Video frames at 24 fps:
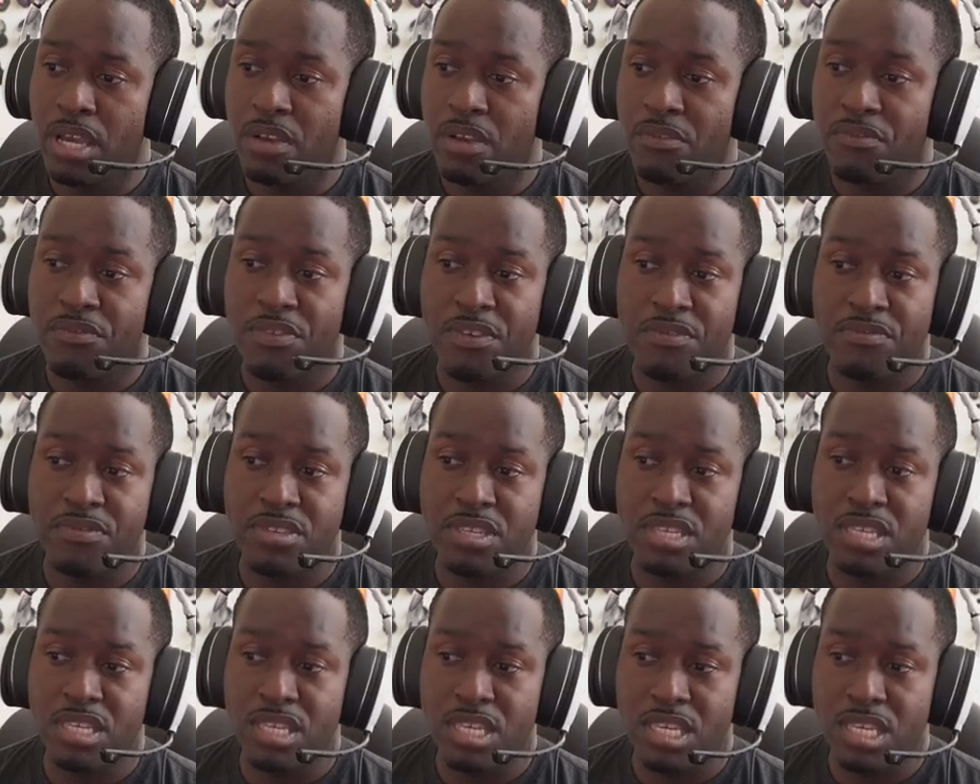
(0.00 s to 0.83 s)
uh,
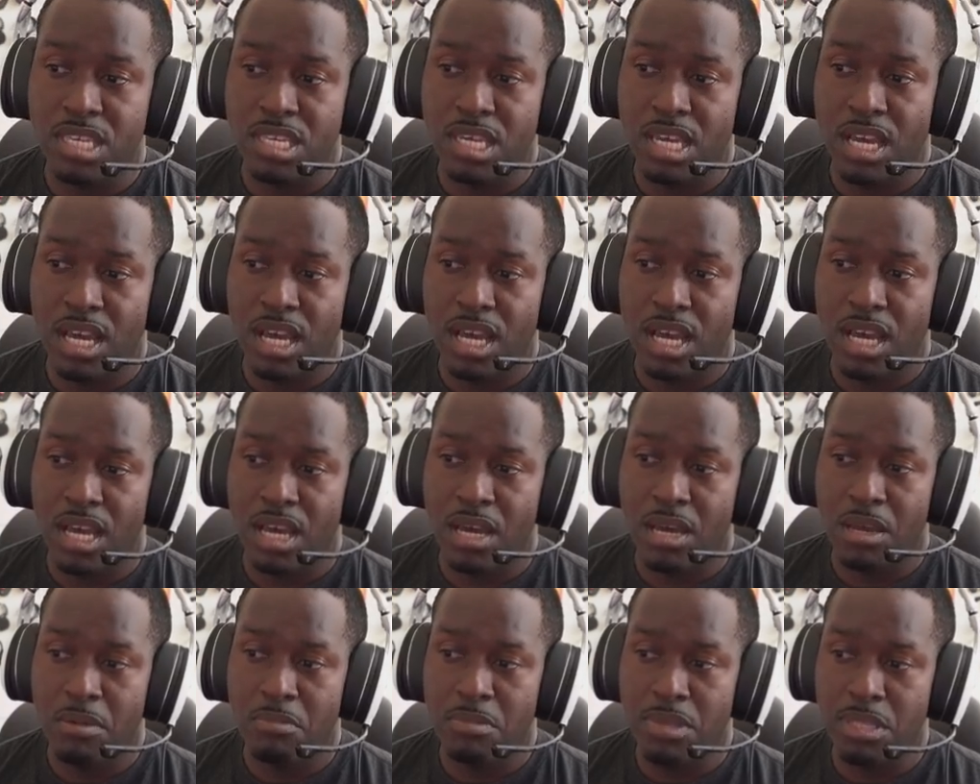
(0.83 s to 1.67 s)
50
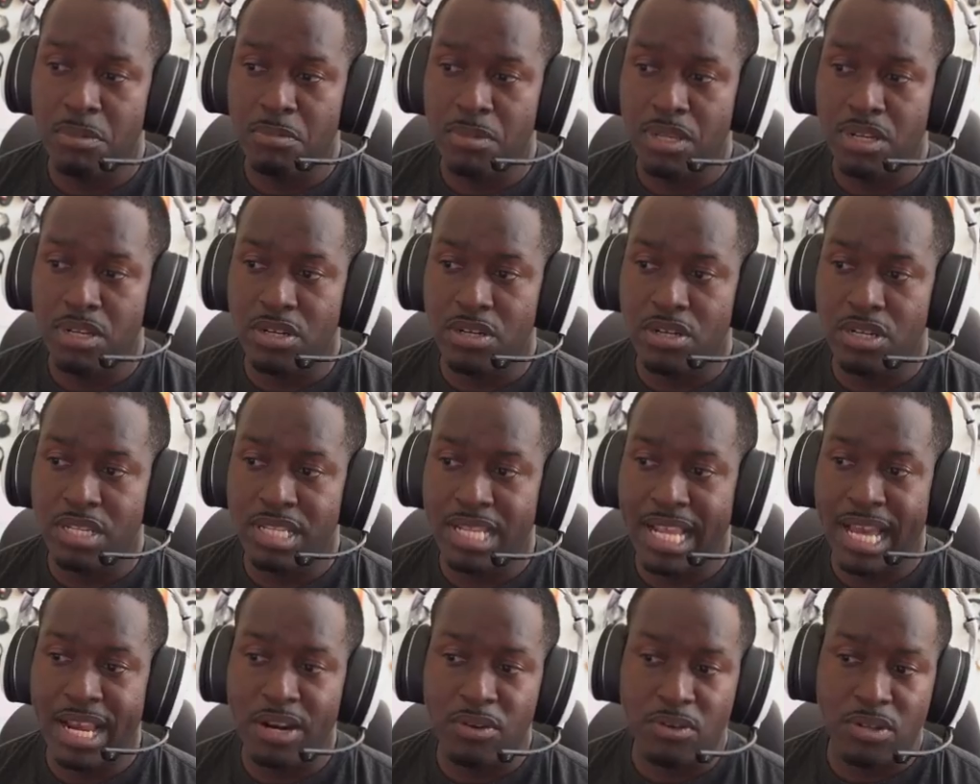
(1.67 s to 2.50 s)
uh, millimeter
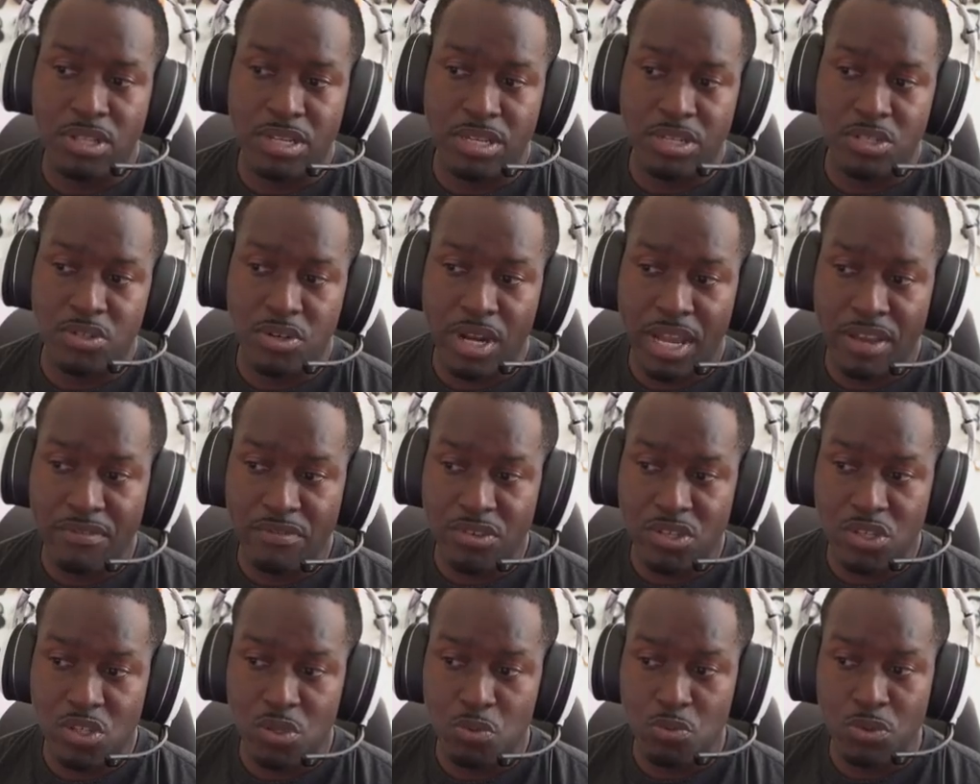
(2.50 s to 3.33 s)
nano clear
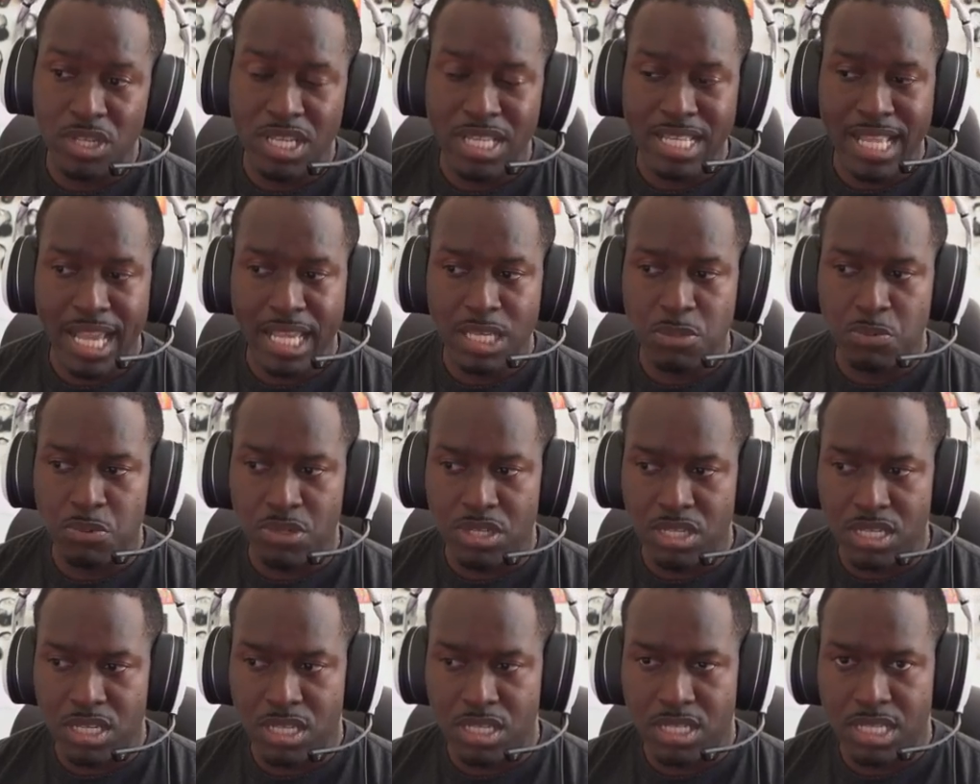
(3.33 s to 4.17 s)
drivers, so really nice
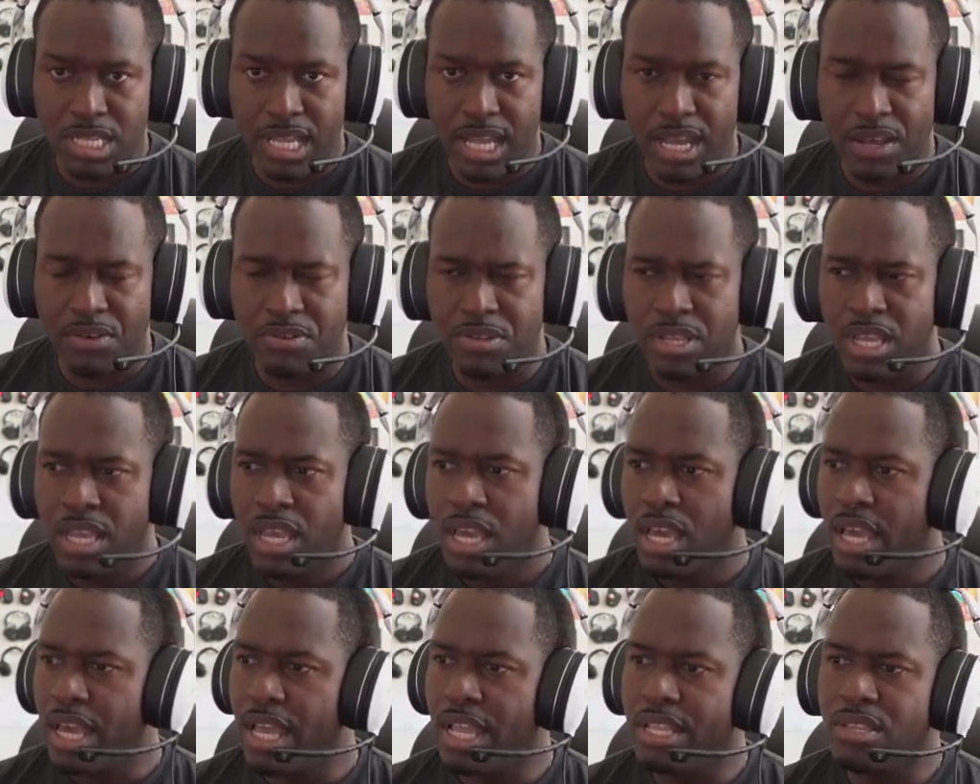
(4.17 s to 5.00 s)
pristine sound.
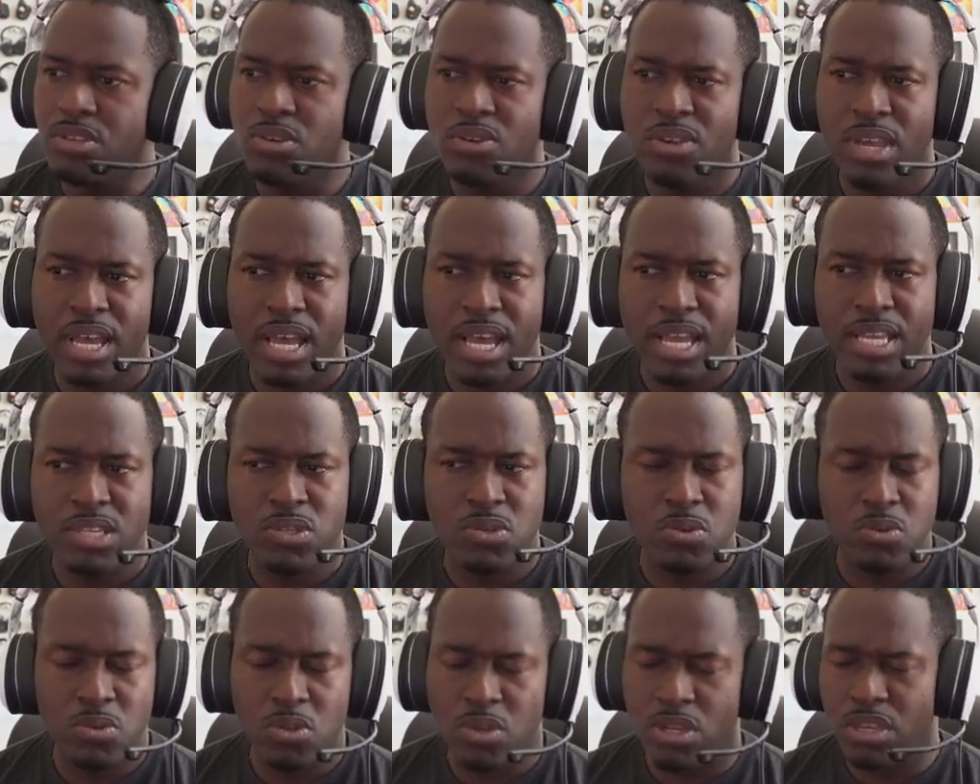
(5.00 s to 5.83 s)
And you guys
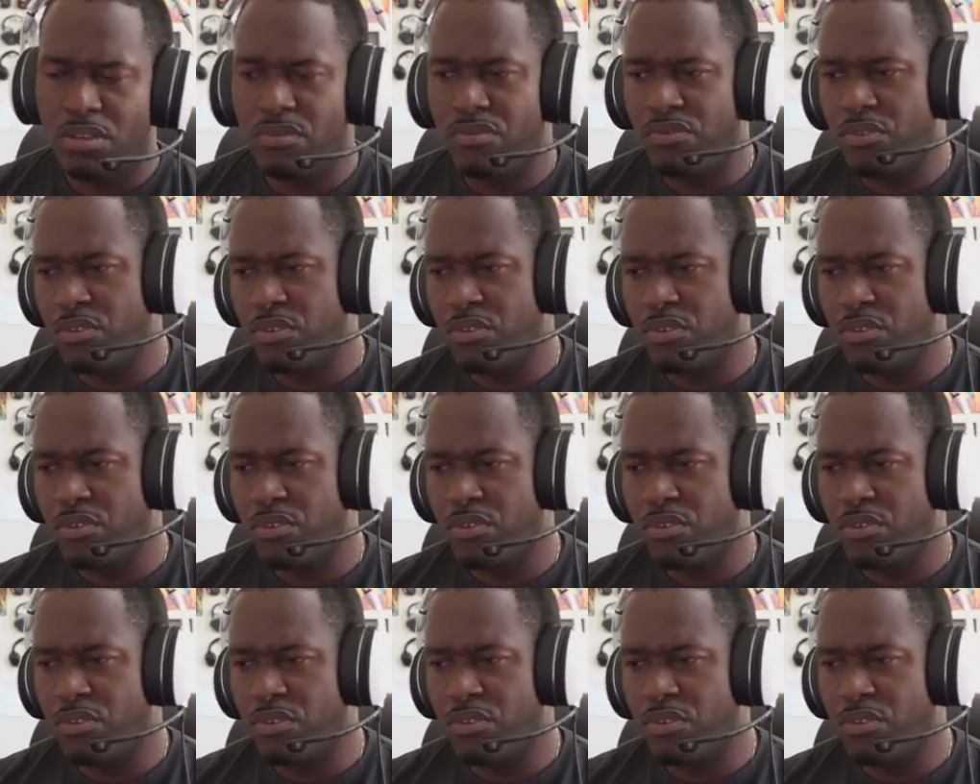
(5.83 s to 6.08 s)
who are looking